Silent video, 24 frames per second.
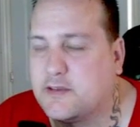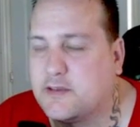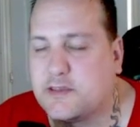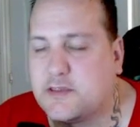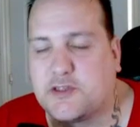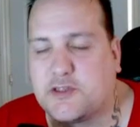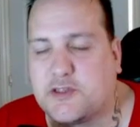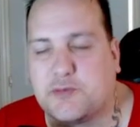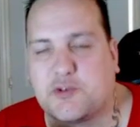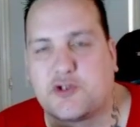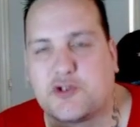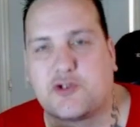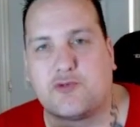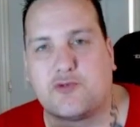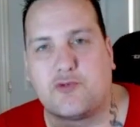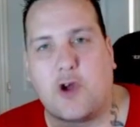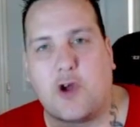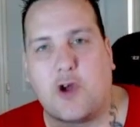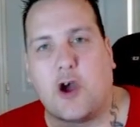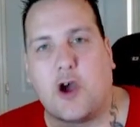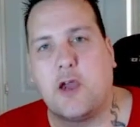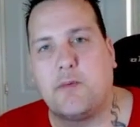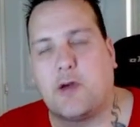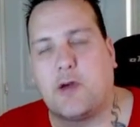
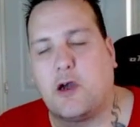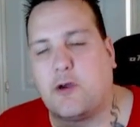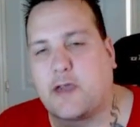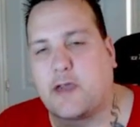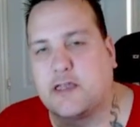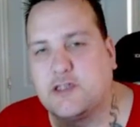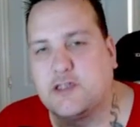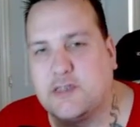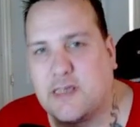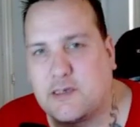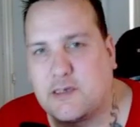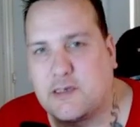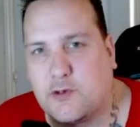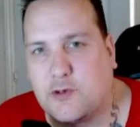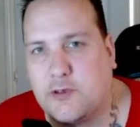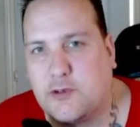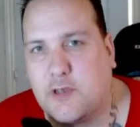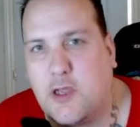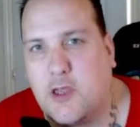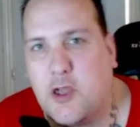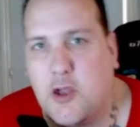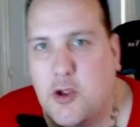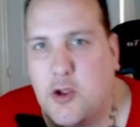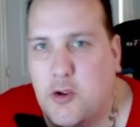subscribe. I'll catch you next
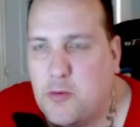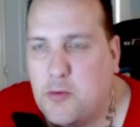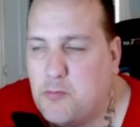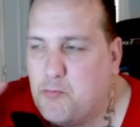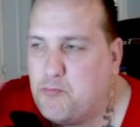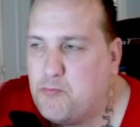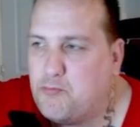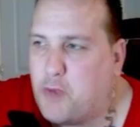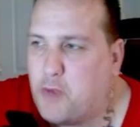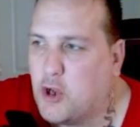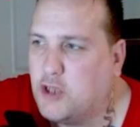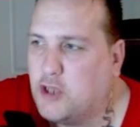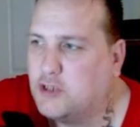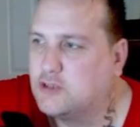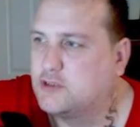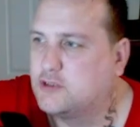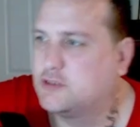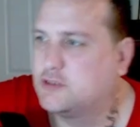one. Peace.